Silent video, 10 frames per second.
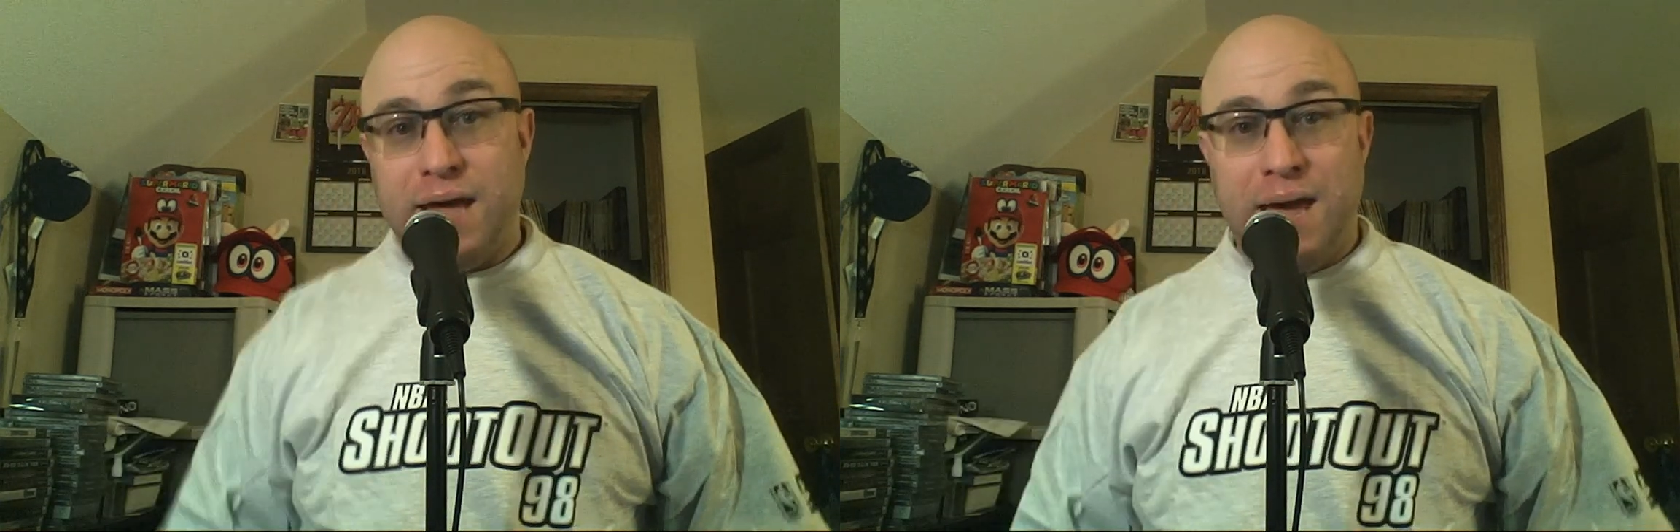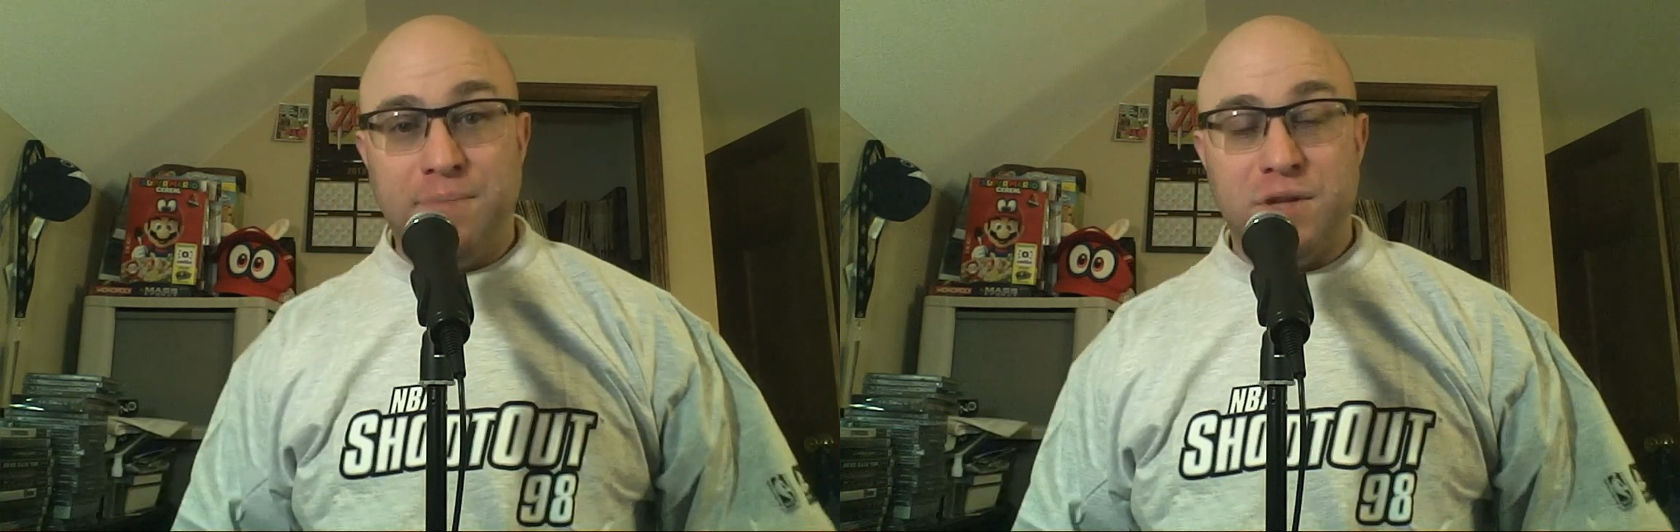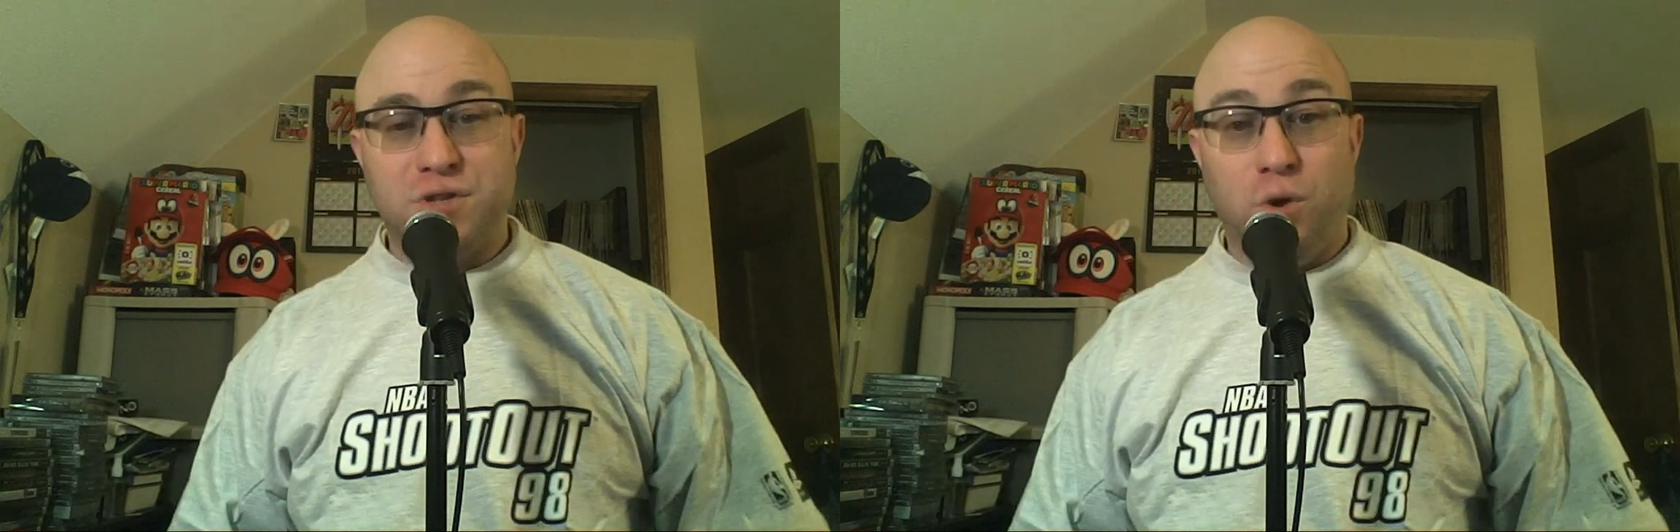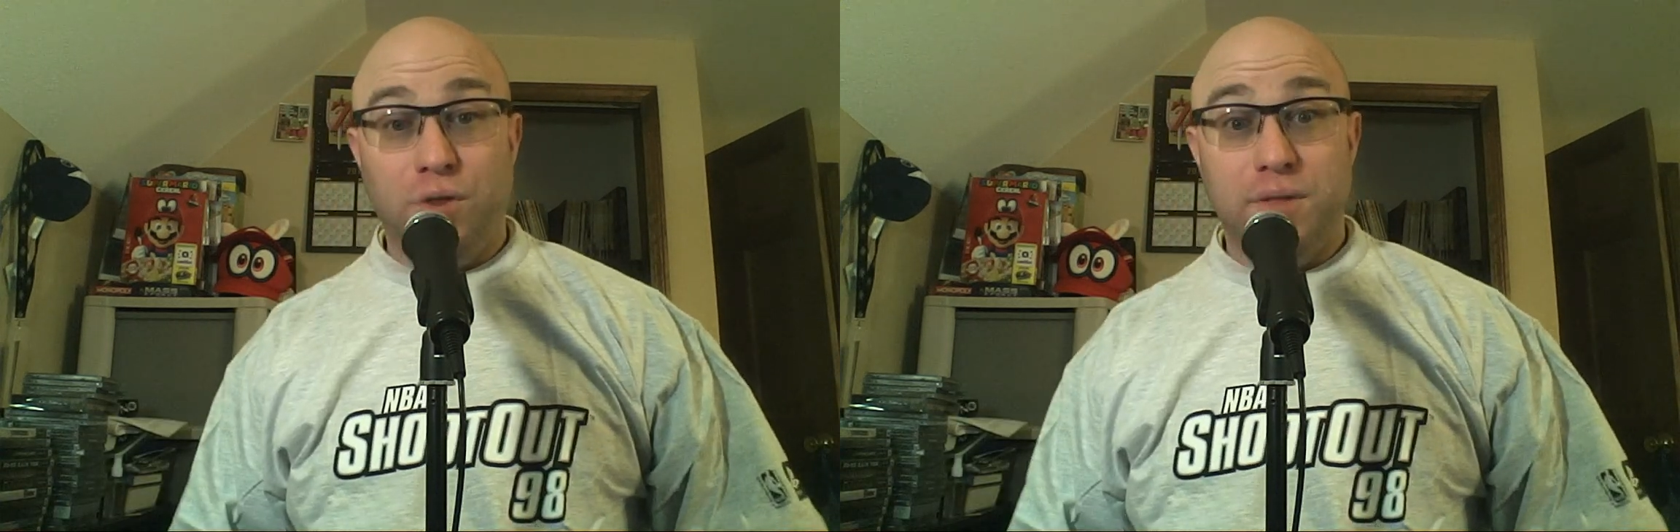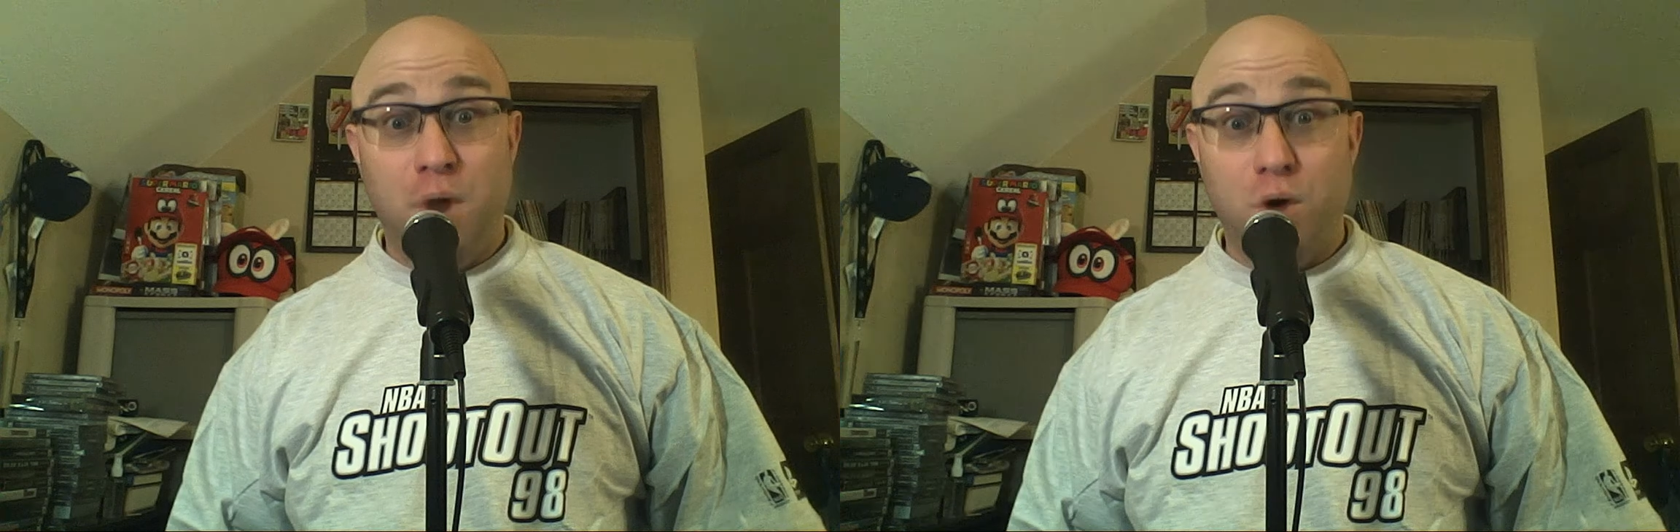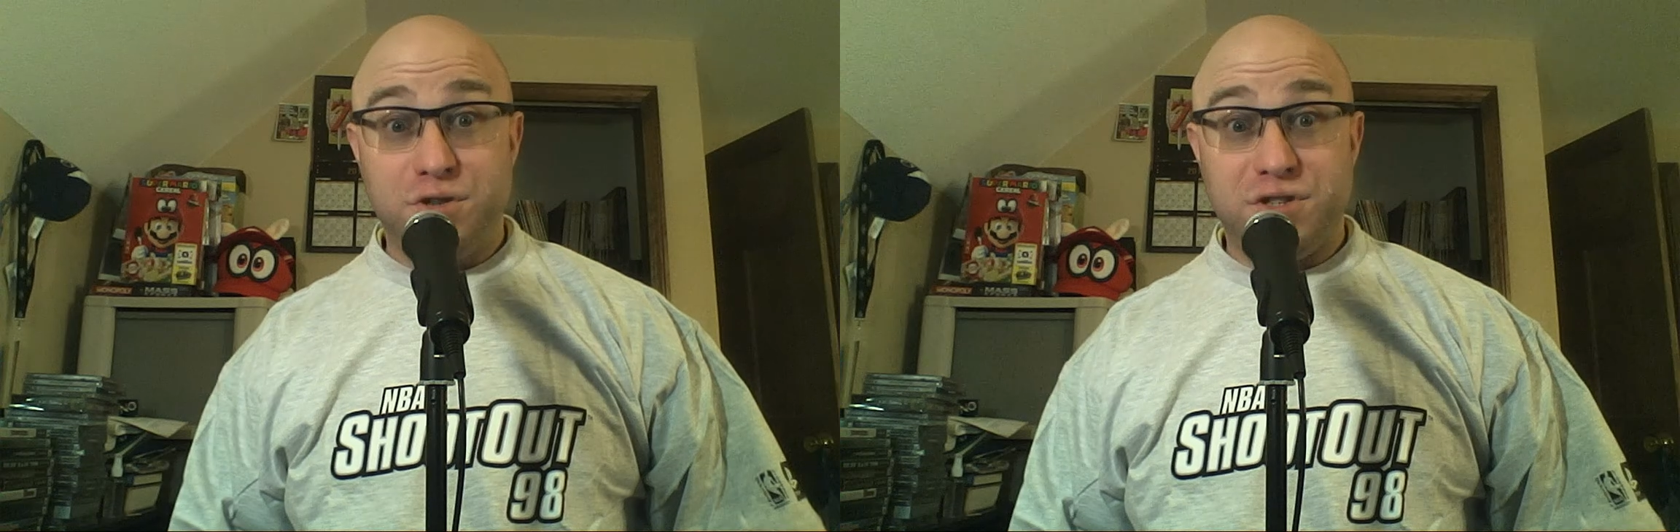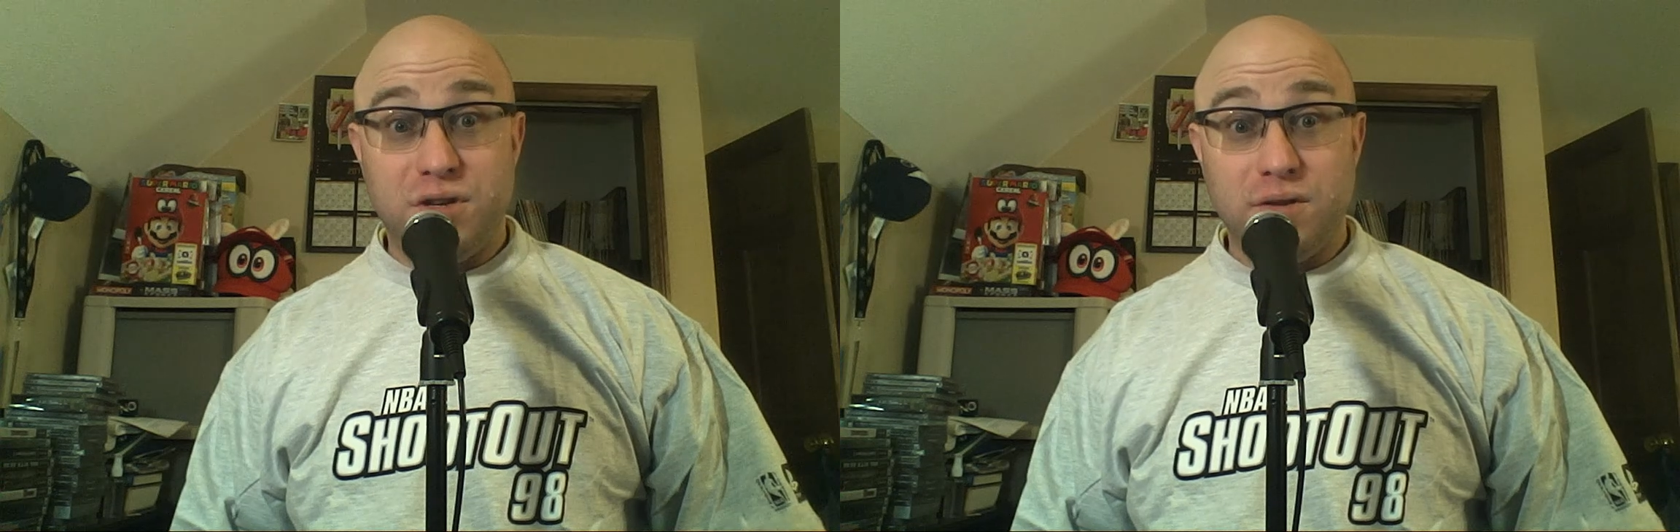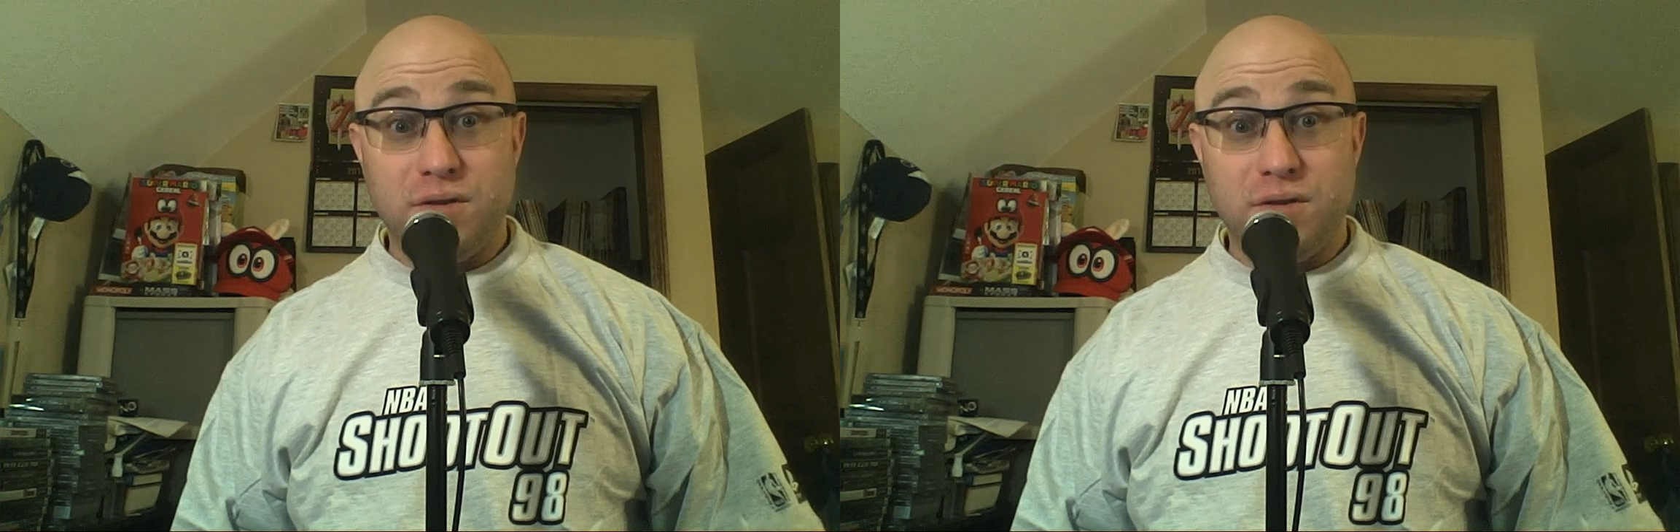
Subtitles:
game that sold the most,